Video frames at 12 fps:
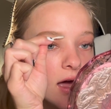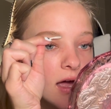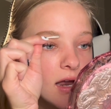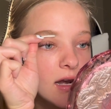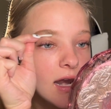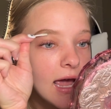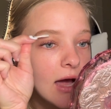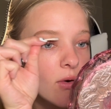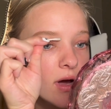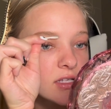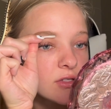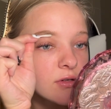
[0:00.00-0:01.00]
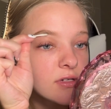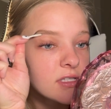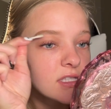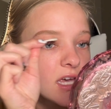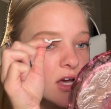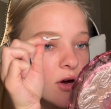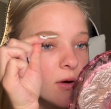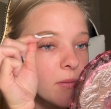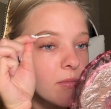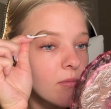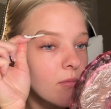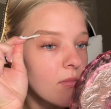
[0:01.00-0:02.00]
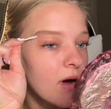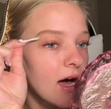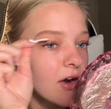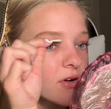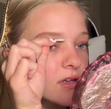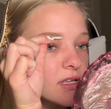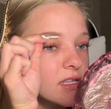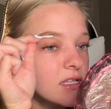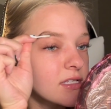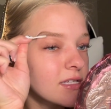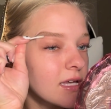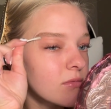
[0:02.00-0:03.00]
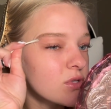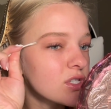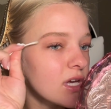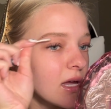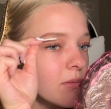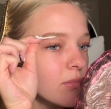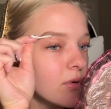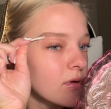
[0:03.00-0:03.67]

now, as long as they are moderately the same shape,